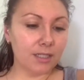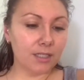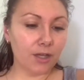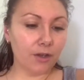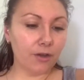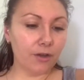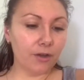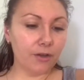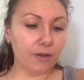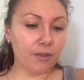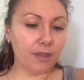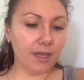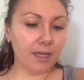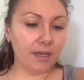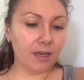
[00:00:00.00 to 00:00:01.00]

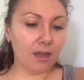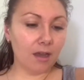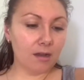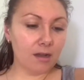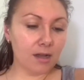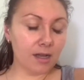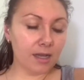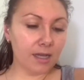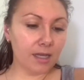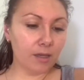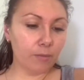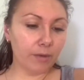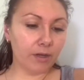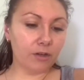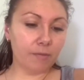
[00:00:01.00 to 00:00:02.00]
So then
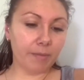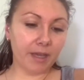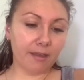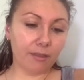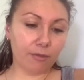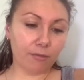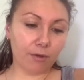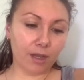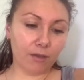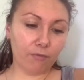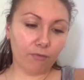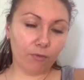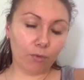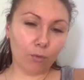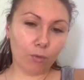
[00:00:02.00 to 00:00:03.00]
I went on to
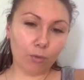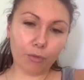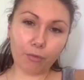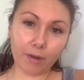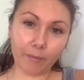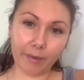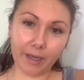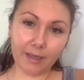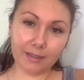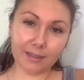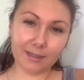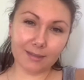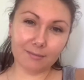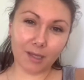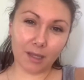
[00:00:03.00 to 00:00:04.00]
P3 for 3
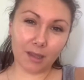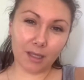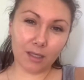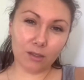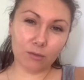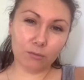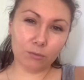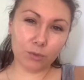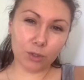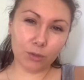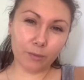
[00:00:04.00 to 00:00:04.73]
weeks, I think,